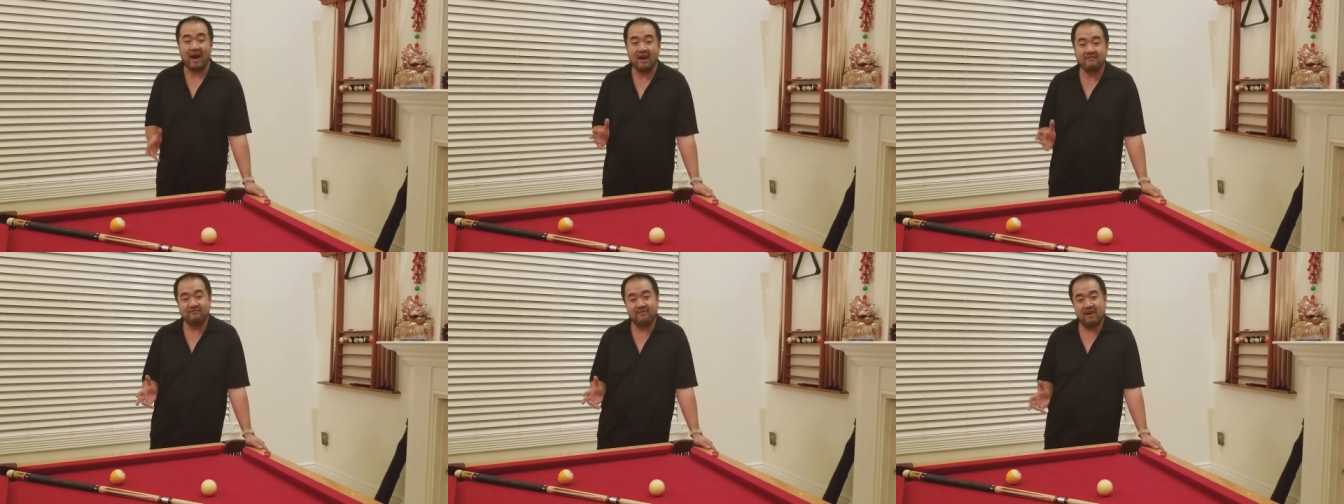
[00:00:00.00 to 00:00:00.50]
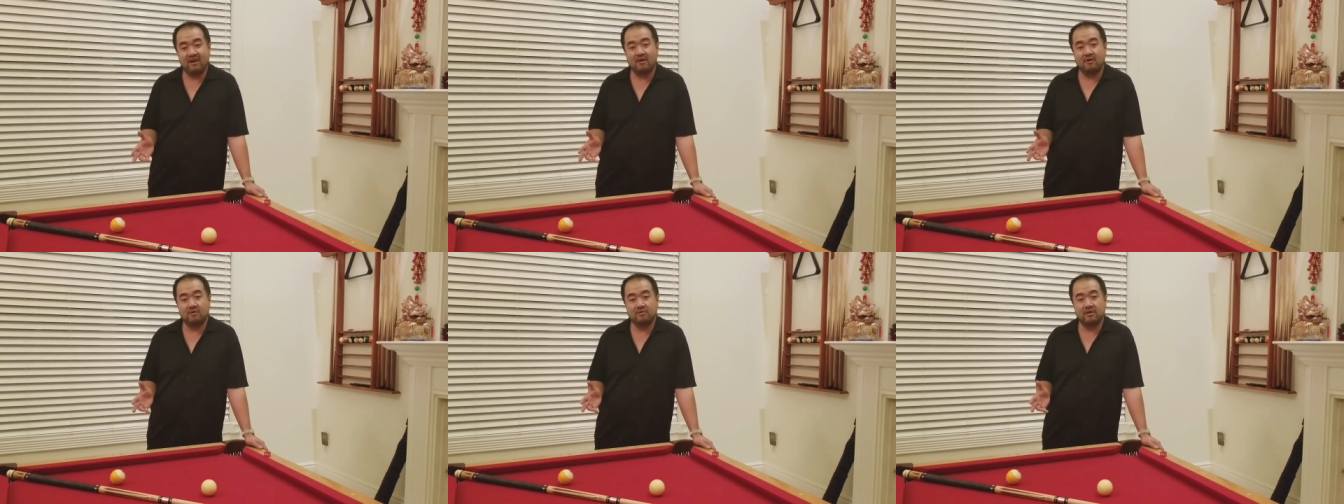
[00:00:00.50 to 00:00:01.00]
I
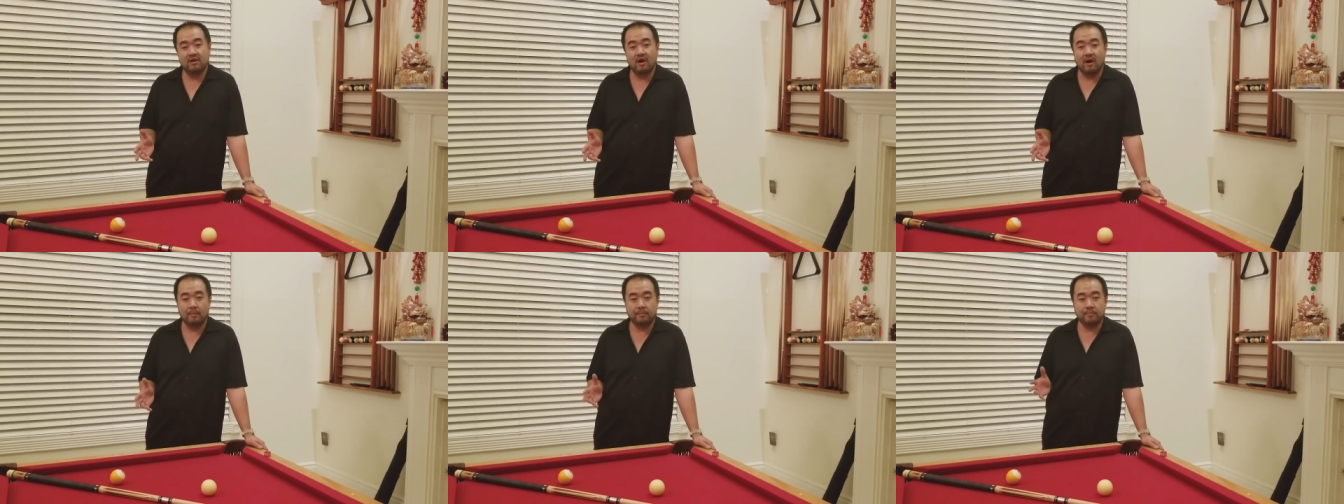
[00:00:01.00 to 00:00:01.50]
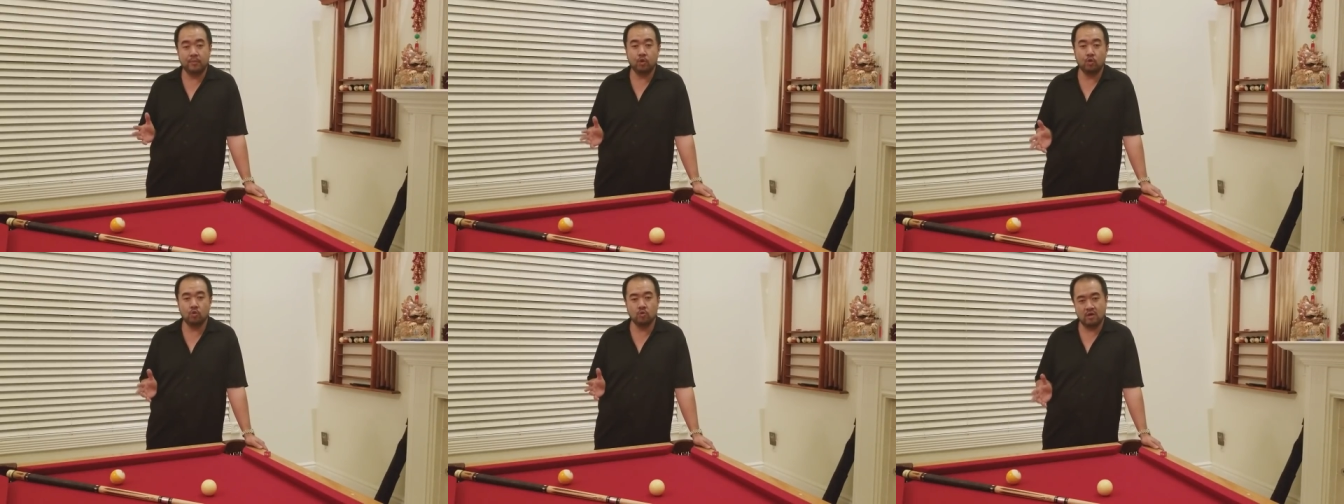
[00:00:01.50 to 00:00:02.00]
found a
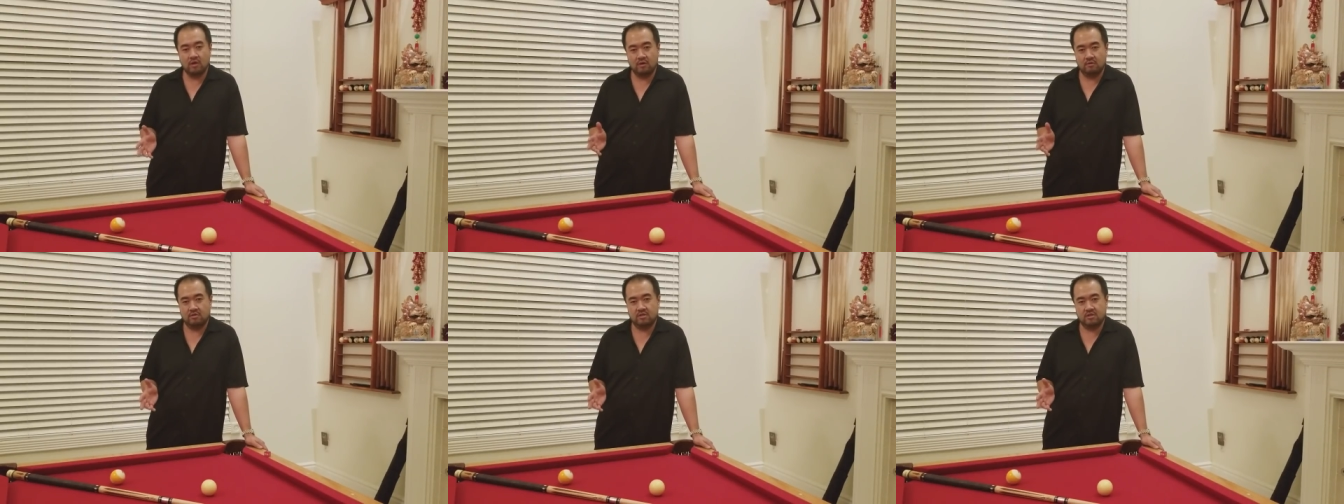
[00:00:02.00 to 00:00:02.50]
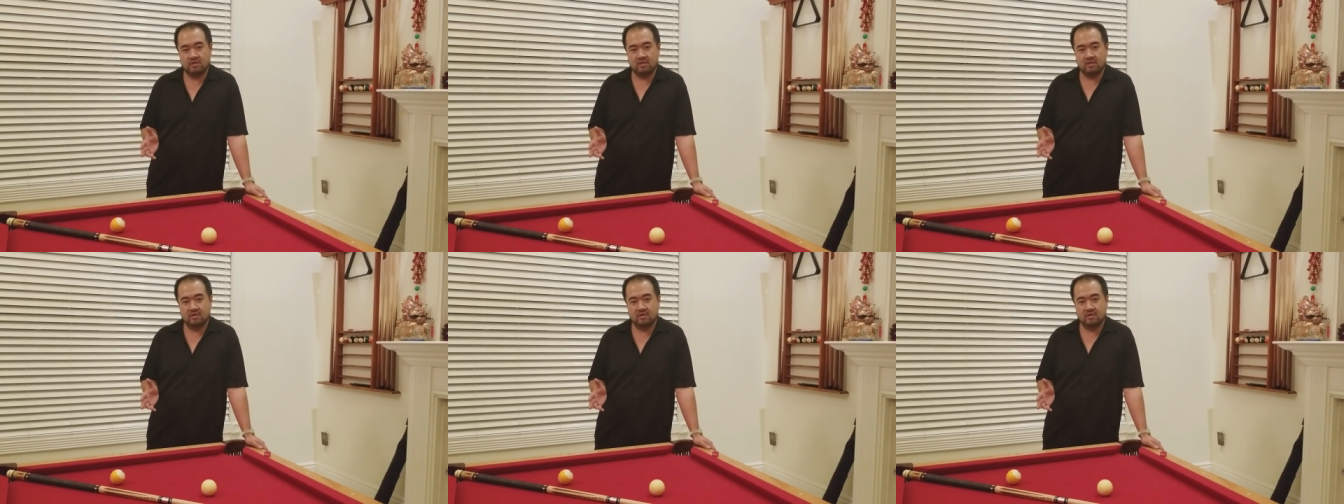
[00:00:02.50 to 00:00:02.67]
pool coach